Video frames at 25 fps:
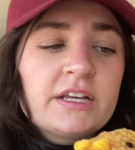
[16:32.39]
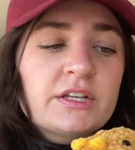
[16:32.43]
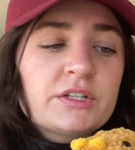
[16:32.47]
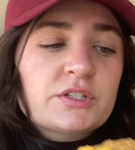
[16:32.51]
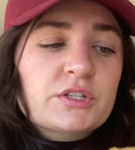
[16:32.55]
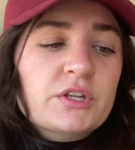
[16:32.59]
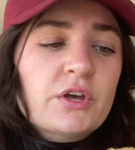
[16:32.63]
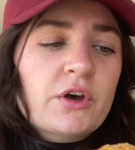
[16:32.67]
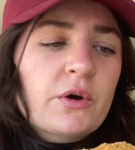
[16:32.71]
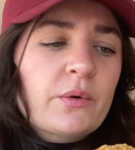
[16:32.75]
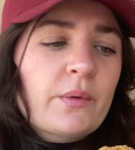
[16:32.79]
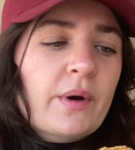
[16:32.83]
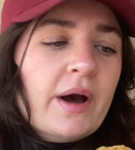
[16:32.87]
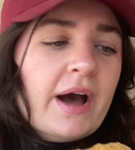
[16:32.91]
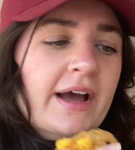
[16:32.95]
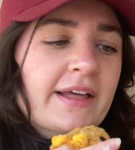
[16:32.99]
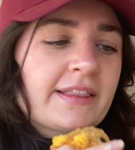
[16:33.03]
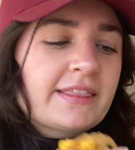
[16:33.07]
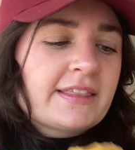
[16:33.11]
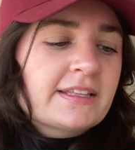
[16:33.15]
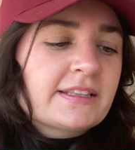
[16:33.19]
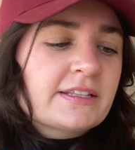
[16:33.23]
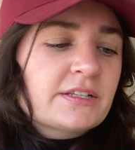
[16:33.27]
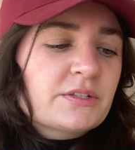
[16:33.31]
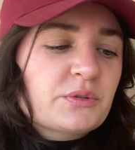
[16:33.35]
So I
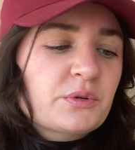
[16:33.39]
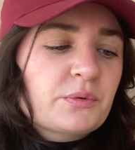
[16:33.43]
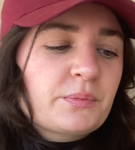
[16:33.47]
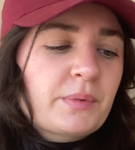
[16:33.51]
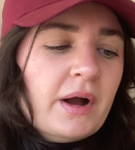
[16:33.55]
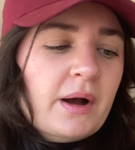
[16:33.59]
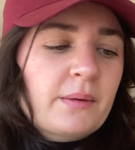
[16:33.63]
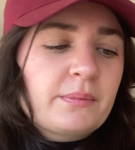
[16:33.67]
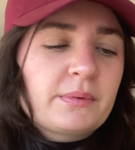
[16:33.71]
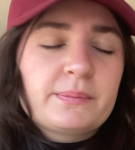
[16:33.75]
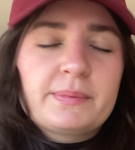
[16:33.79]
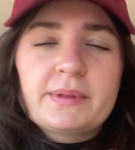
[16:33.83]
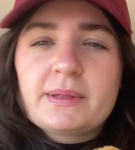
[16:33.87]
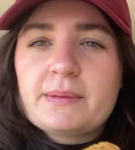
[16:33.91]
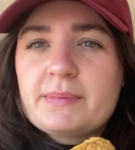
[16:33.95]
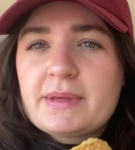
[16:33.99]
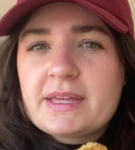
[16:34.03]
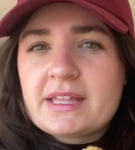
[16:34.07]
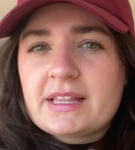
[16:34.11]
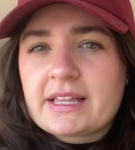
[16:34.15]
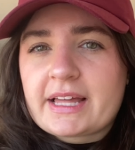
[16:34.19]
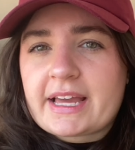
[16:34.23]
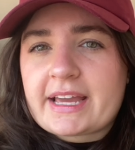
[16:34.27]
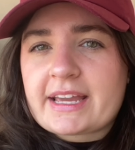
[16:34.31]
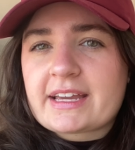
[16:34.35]
think this will probably
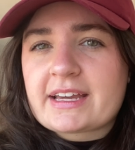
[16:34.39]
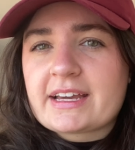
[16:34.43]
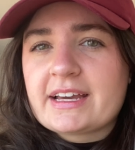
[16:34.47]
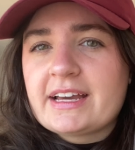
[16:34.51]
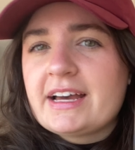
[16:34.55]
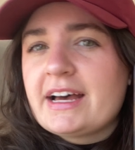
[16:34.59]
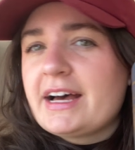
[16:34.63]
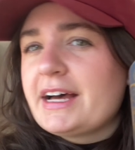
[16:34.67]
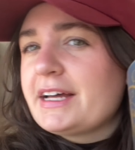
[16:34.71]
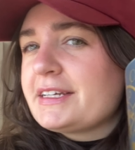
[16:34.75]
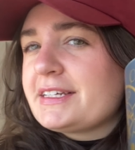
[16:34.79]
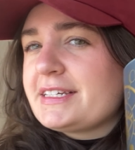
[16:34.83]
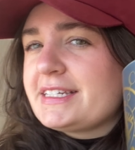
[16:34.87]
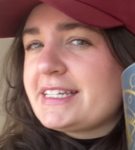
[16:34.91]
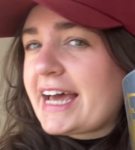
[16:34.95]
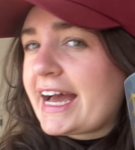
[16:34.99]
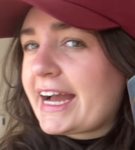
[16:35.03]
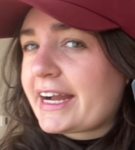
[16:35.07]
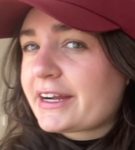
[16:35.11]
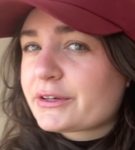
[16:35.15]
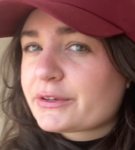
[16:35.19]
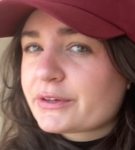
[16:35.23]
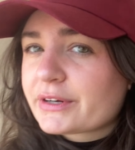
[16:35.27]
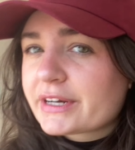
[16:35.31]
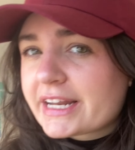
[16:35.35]
be like
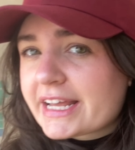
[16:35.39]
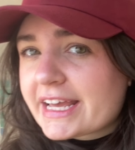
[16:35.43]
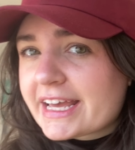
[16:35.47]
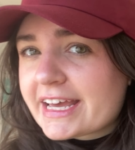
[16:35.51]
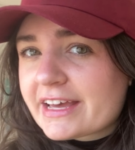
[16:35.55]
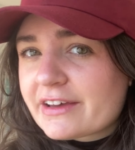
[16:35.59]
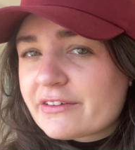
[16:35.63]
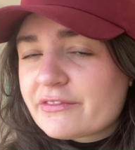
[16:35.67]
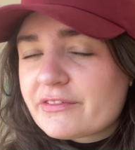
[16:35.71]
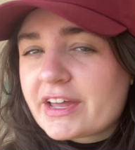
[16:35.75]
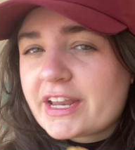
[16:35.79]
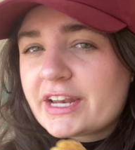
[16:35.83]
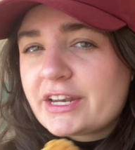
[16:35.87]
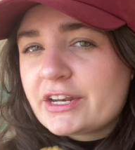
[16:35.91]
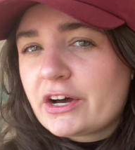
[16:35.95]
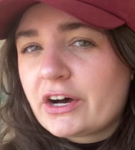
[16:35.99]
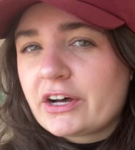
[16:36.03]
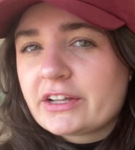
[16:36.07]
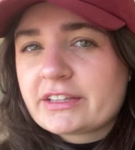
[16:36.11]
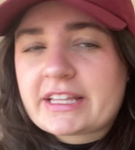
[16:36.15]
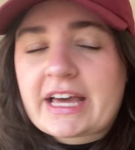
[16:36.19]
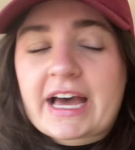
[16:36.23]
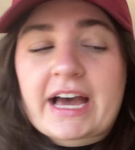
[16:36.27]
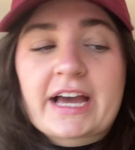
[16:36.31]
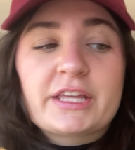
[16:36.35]
decorative and
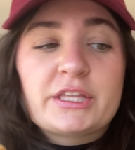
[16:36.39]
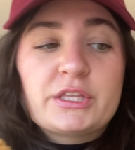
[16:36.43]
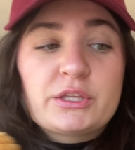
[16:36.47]
not that